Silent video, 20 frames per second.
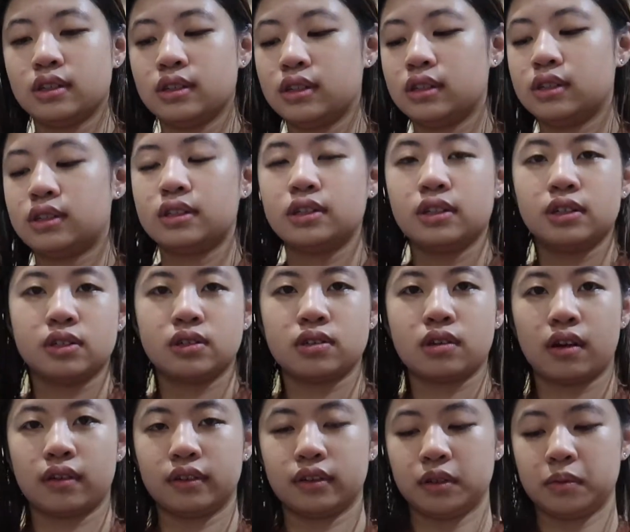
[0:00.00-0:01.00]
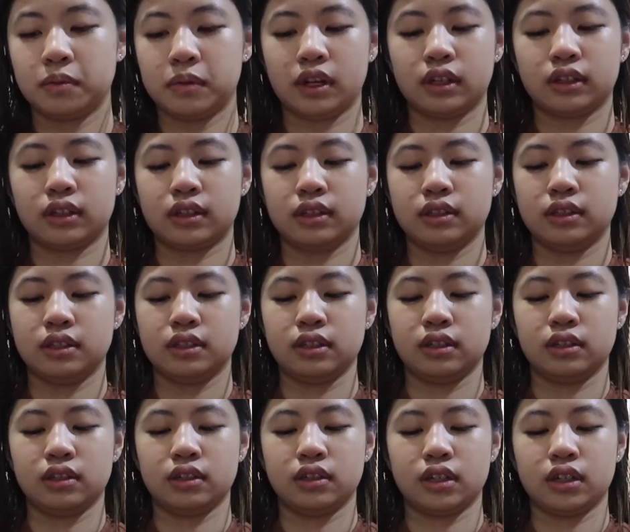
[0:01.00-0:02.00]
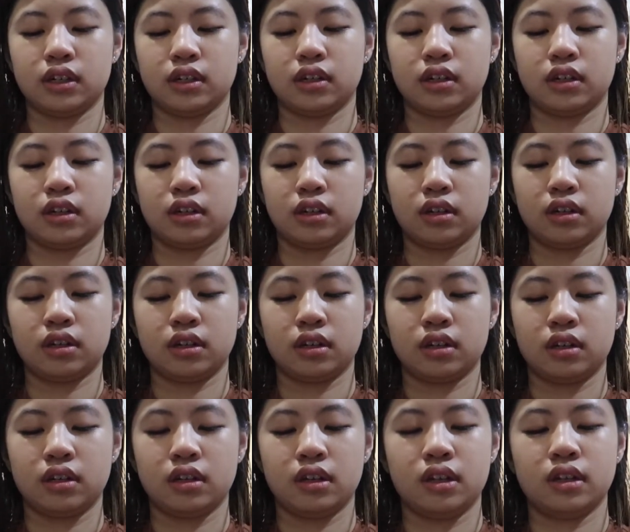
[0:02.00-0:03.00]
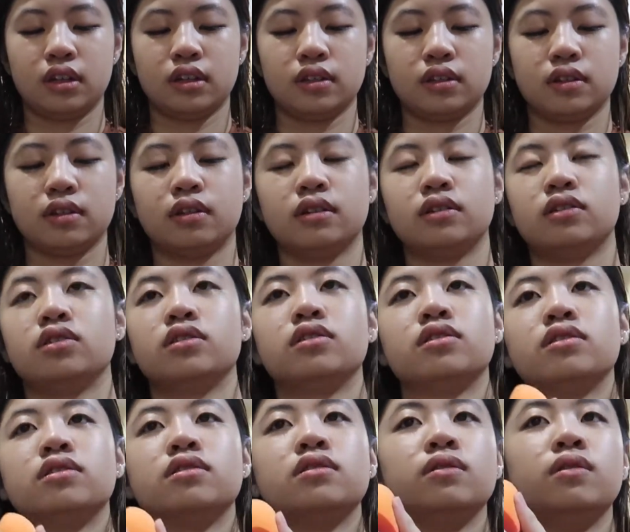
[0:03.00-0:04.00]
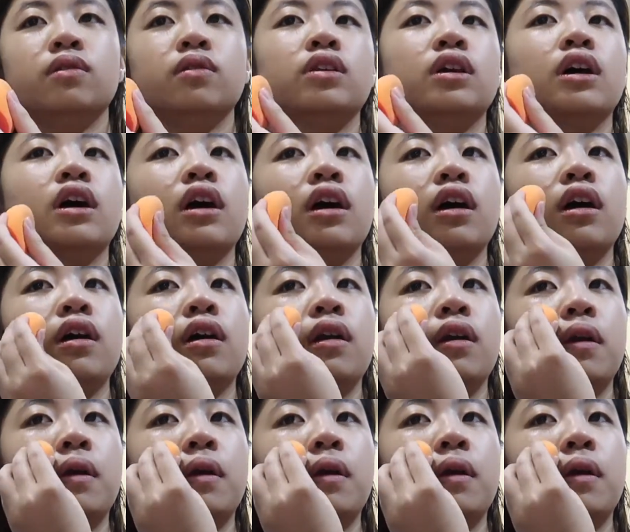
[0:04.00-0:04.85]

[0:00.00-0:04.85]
It's their soft and matte concealer. So I just do that